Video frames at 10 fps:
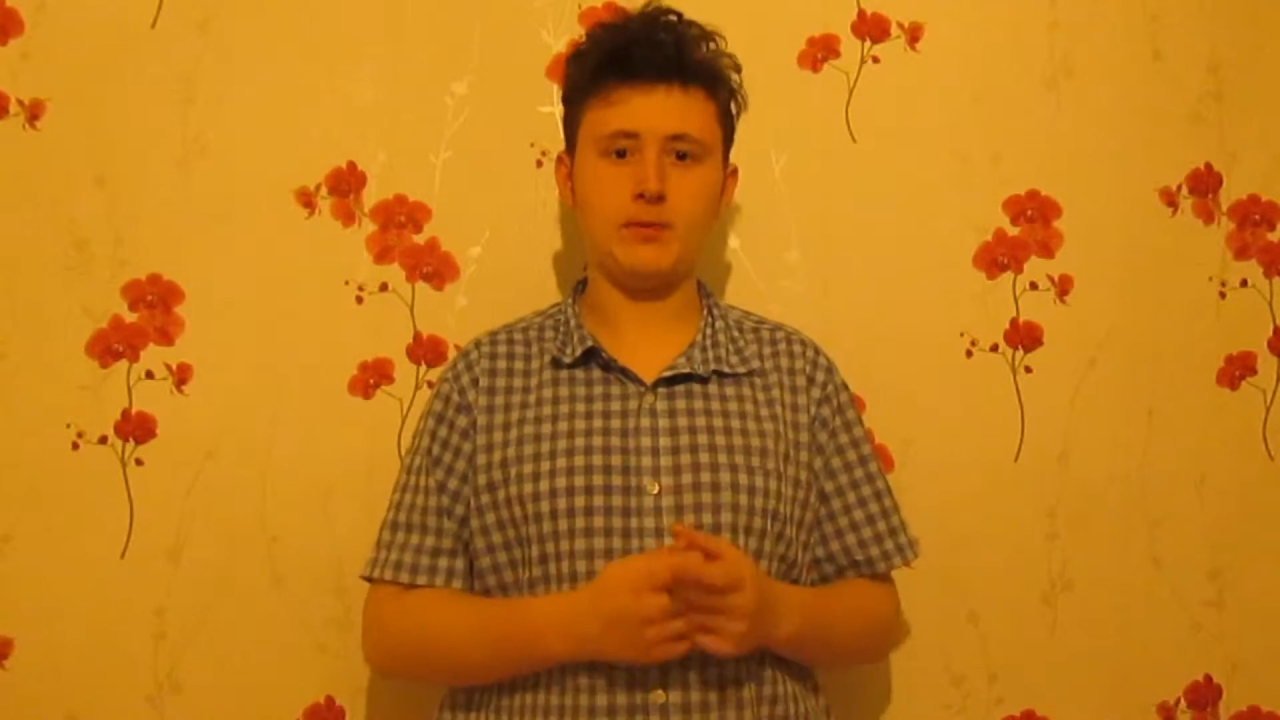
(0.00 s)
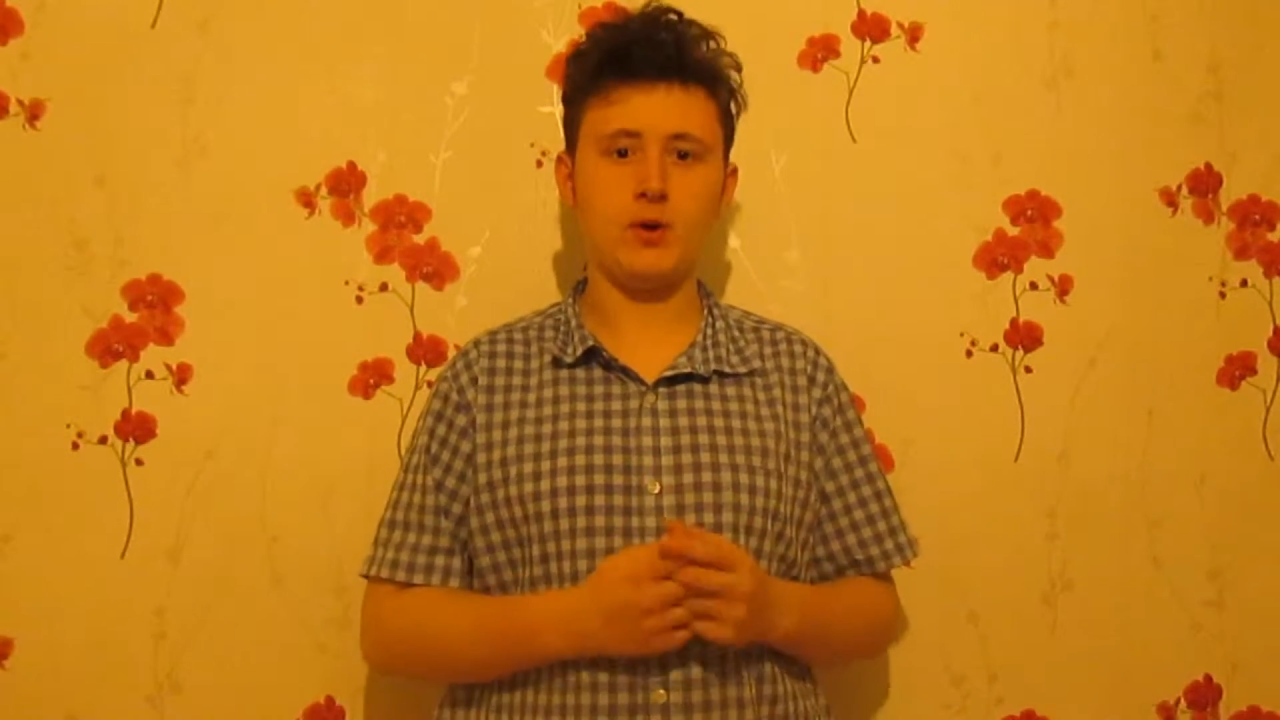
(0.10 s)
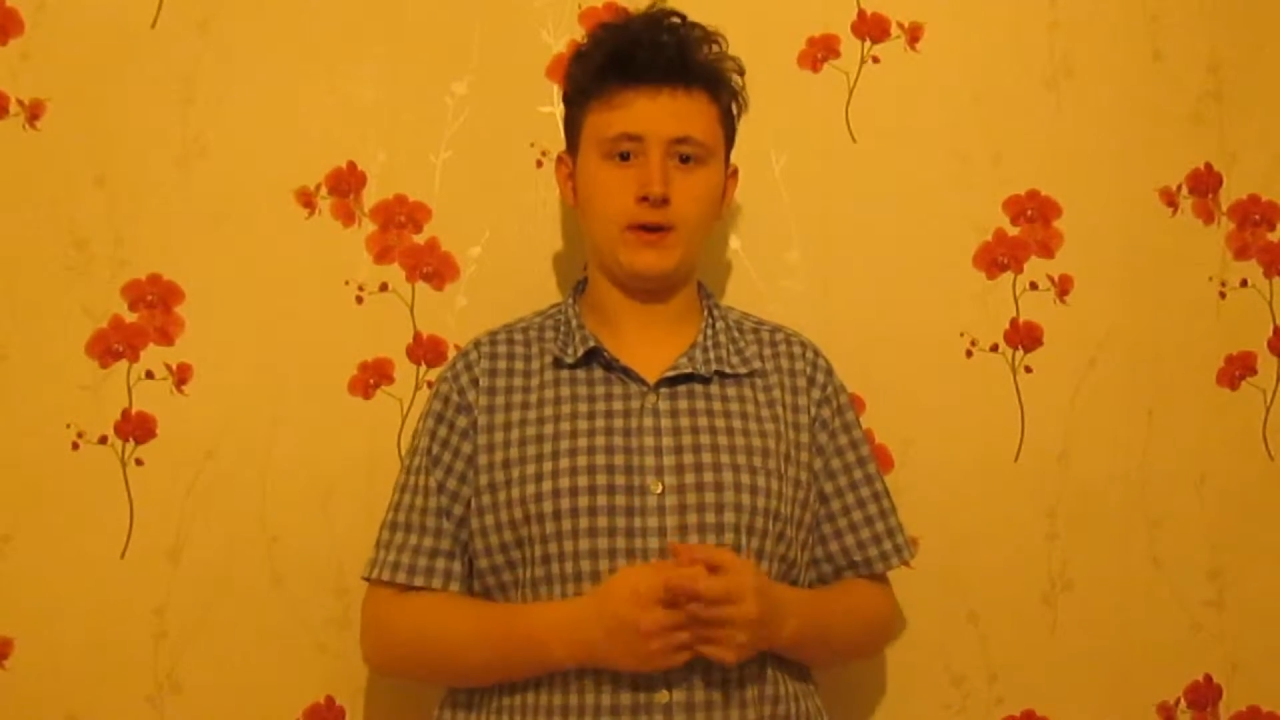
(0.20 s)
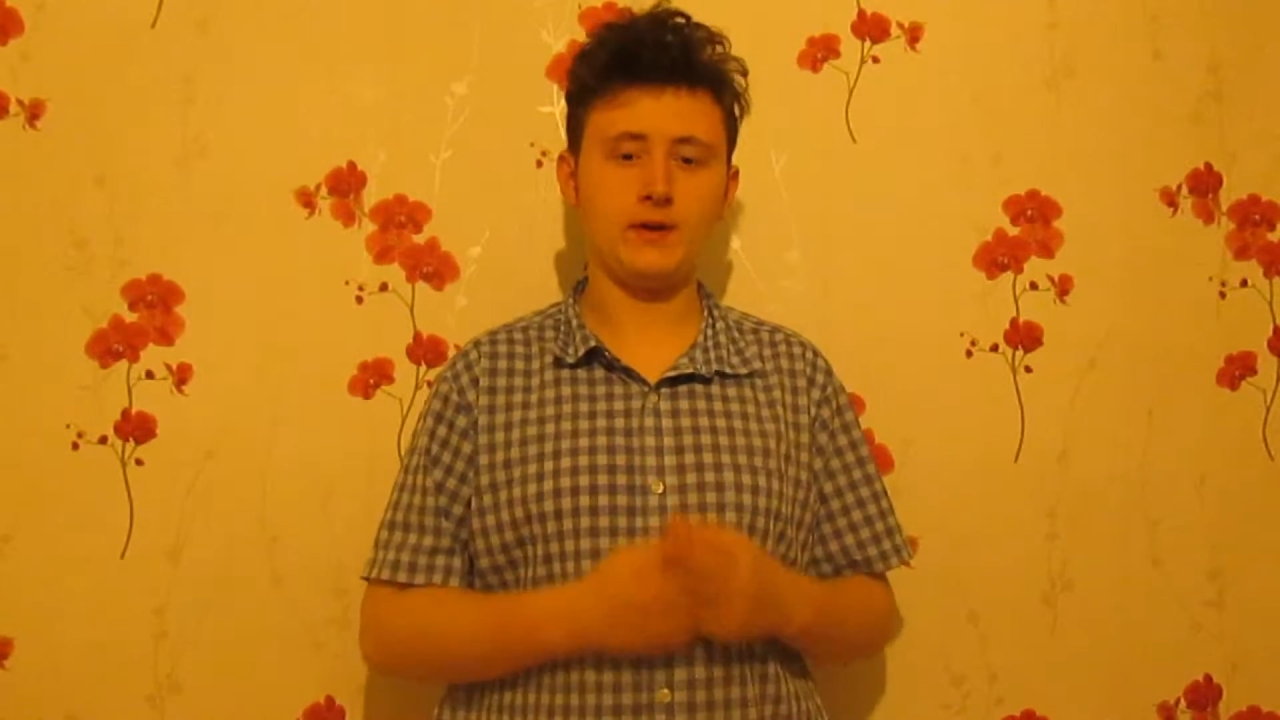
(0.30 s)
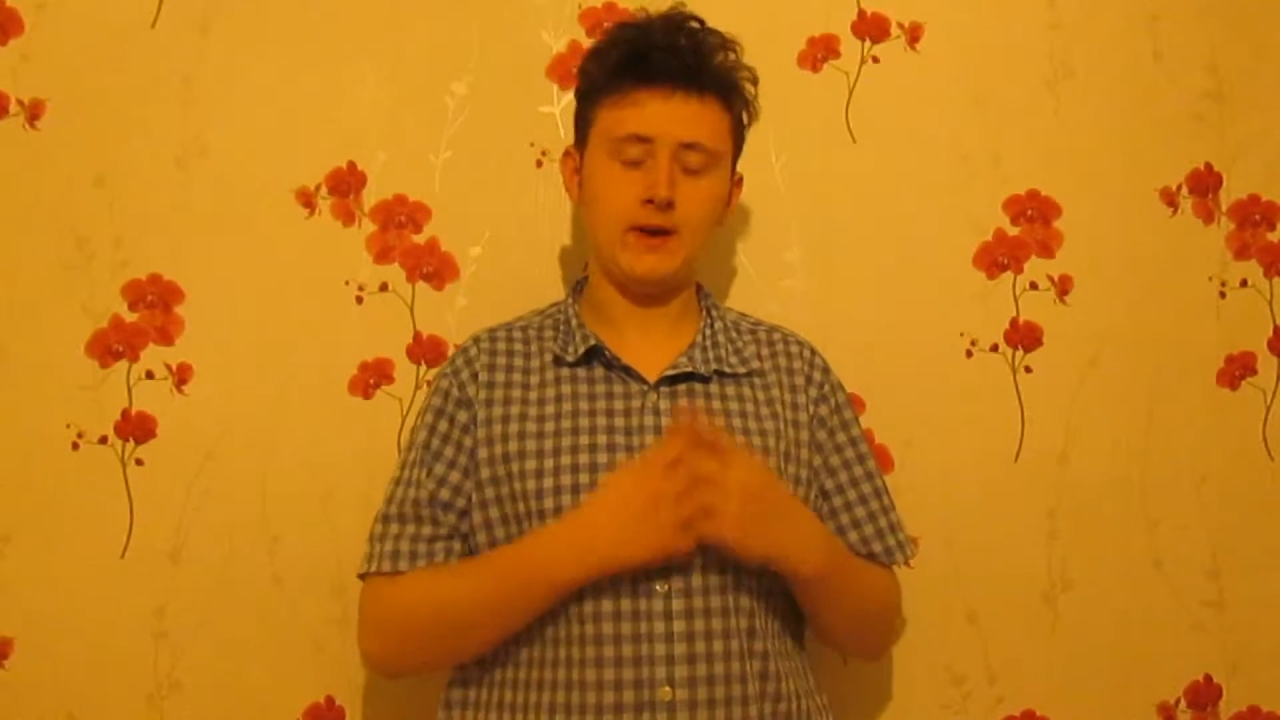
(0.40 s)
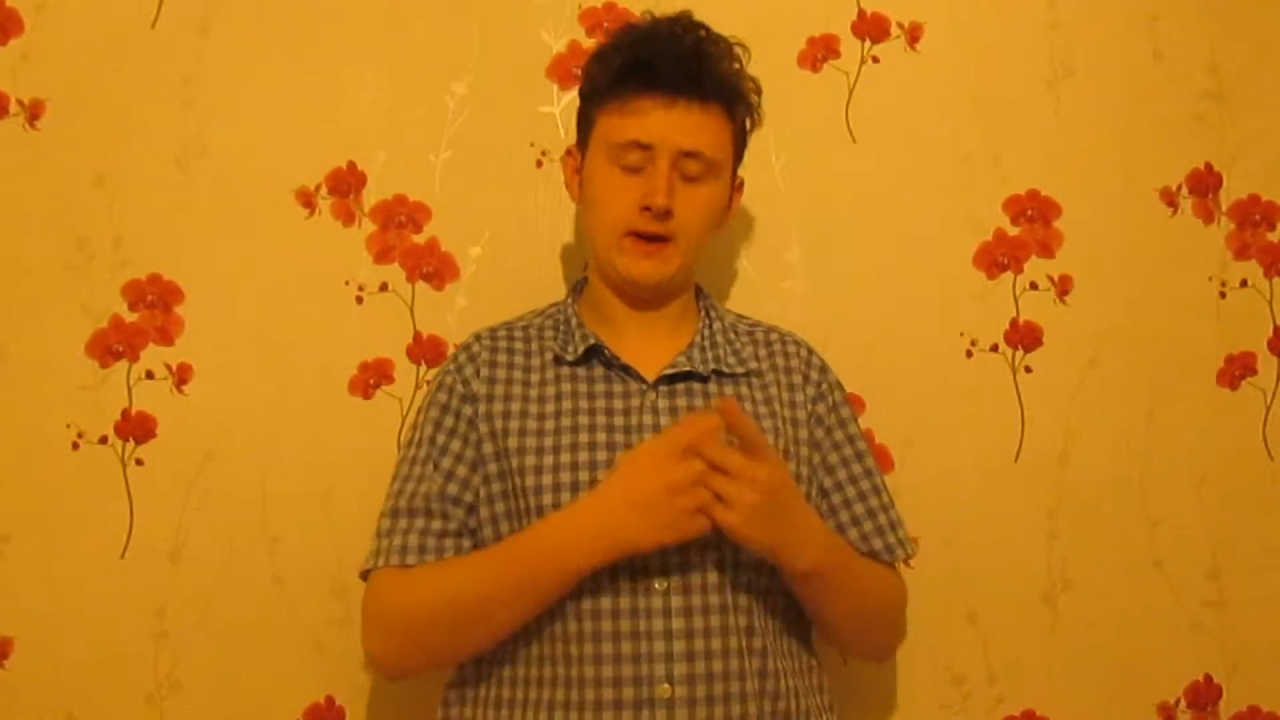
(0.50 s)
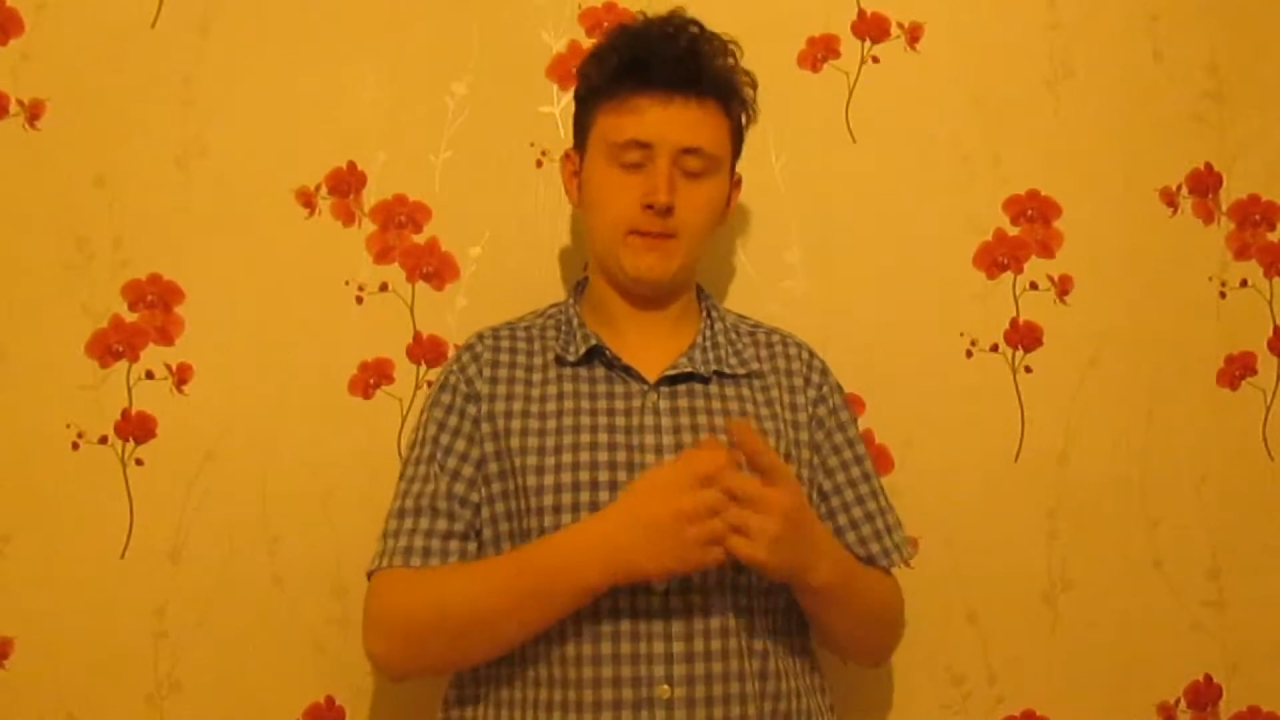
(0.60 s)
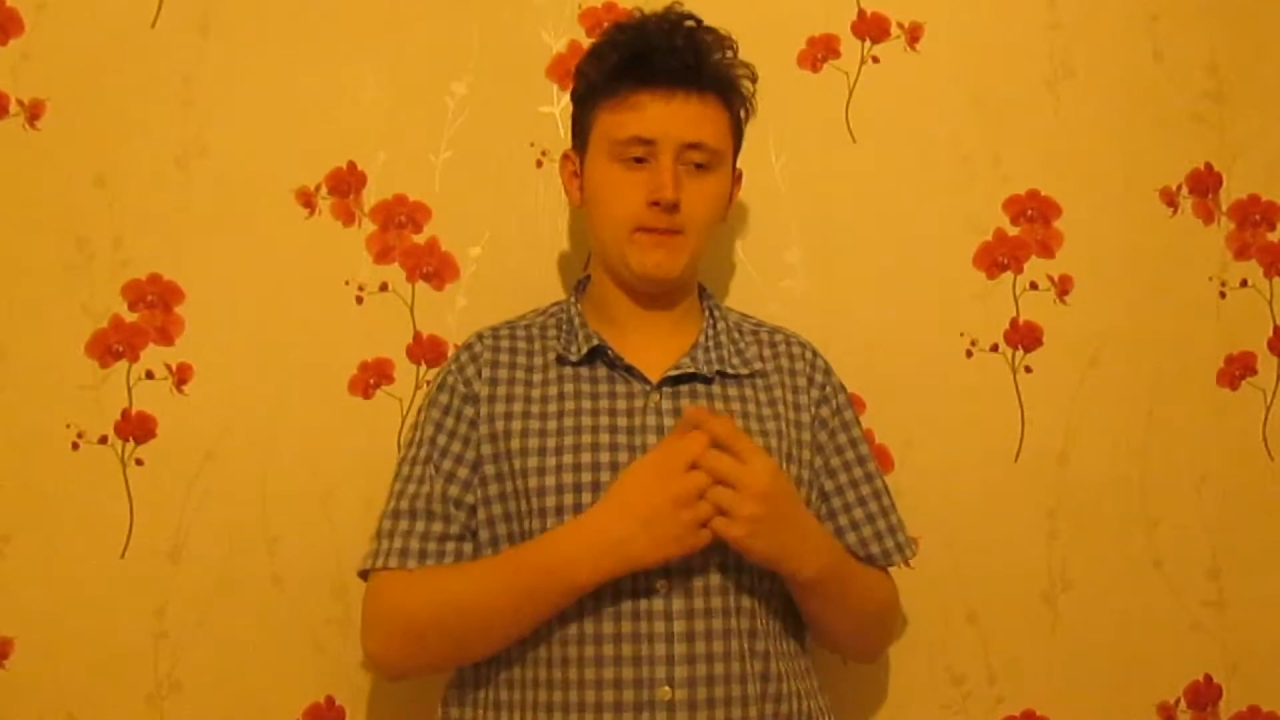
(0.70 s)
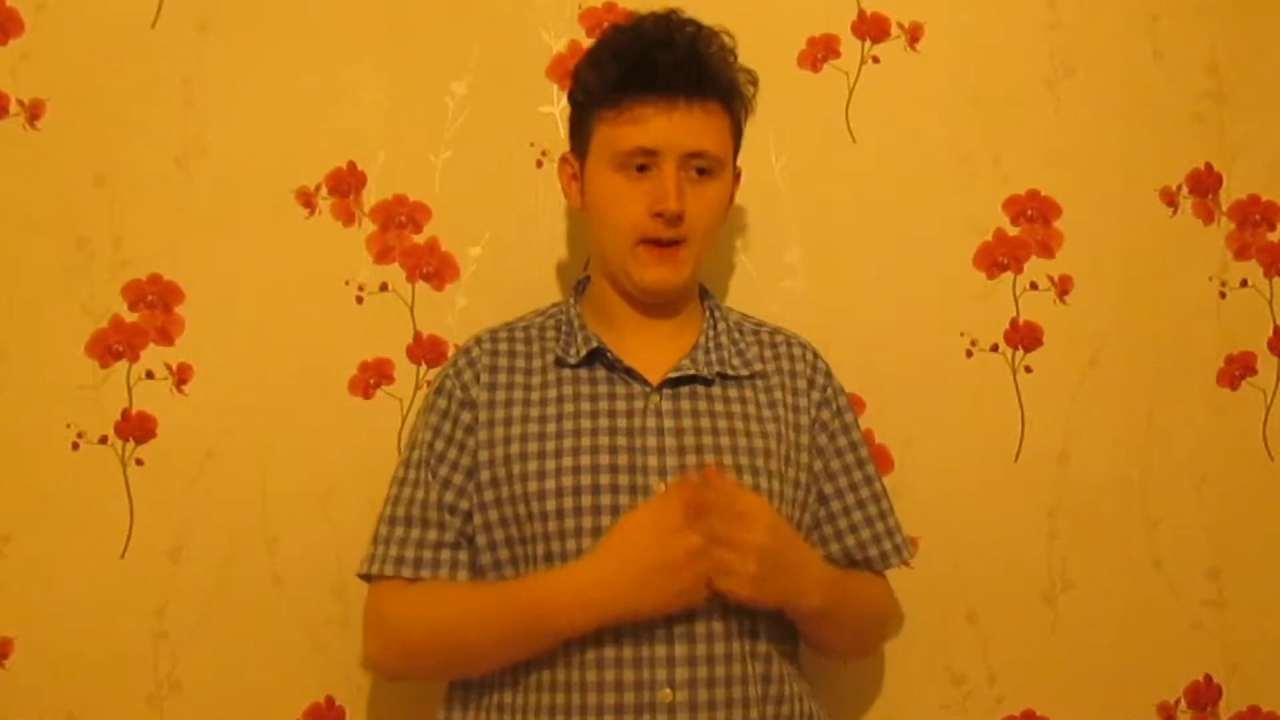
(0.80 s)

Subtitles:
point in